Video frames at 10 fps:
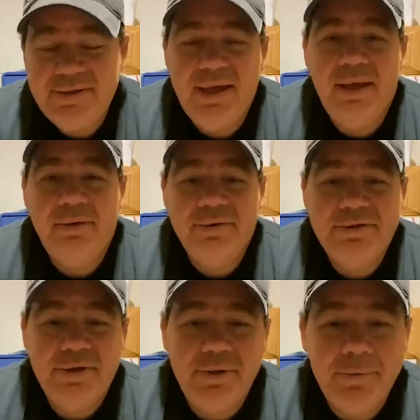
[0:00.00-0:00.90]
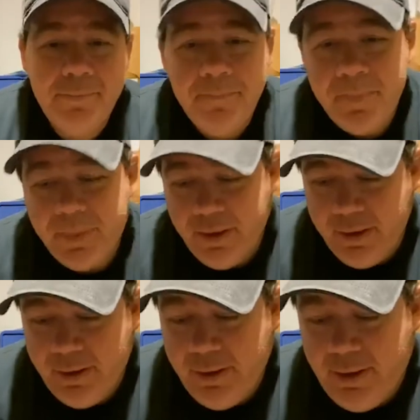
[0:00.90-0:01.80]
then. So,
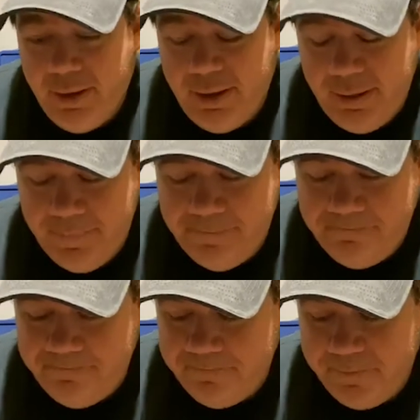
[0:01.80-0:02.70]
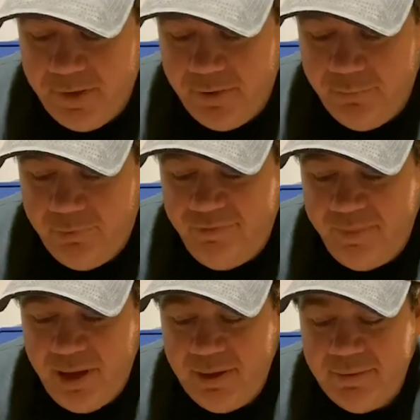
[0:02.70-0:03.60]
we've
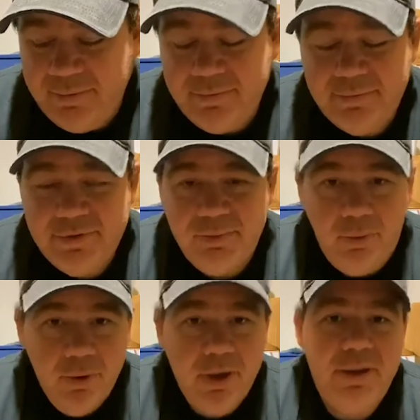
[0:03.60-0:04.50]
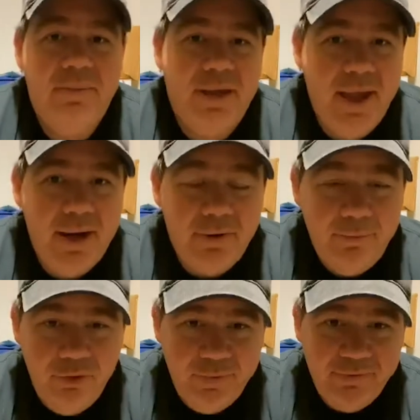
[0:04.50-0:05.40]
been supporting the mechanical
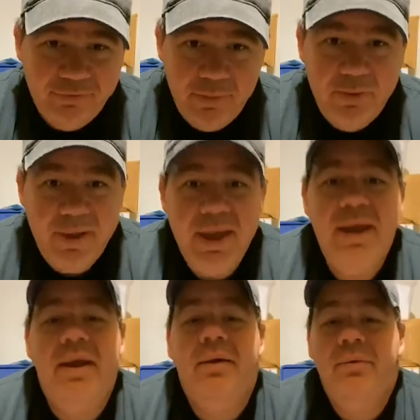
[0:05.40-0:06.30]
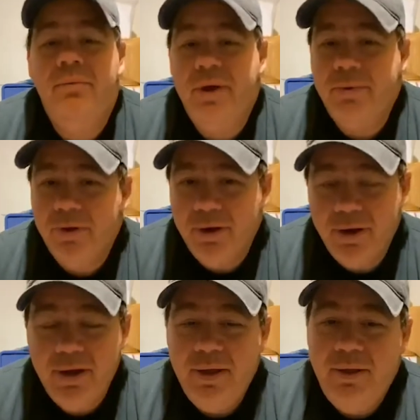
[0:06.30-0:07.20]
movement from the beginning. We were,
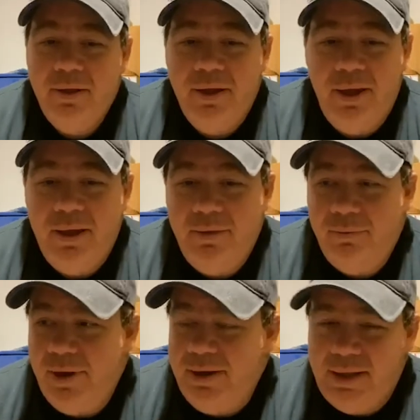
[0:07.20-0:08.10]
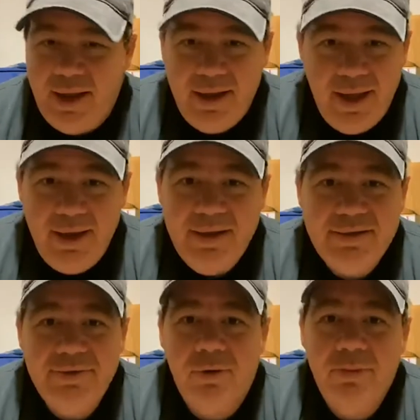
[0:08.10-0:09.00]
when Lane had
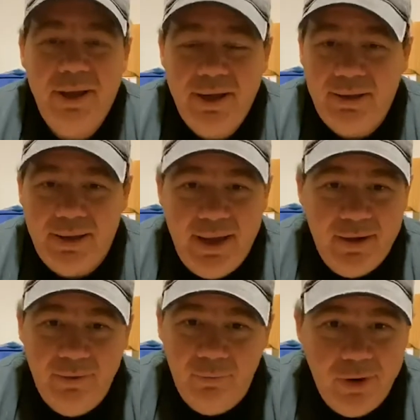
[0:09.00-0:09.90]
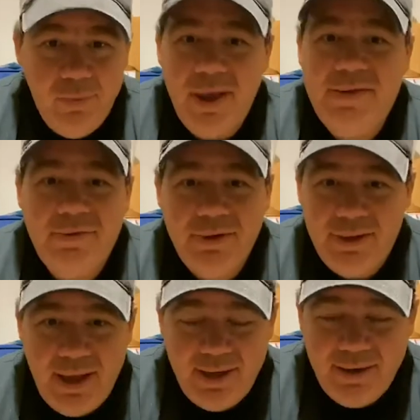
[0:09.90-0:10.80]
his tournament in Atlanta, we went to
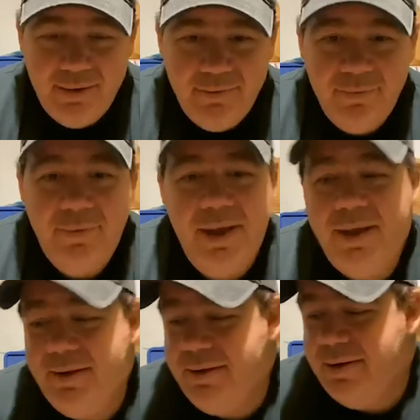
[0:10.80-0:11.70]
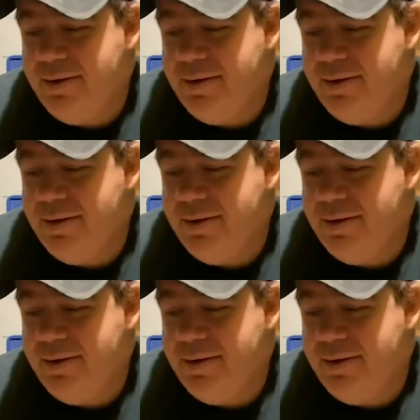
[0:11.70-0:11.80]
Atlanta. When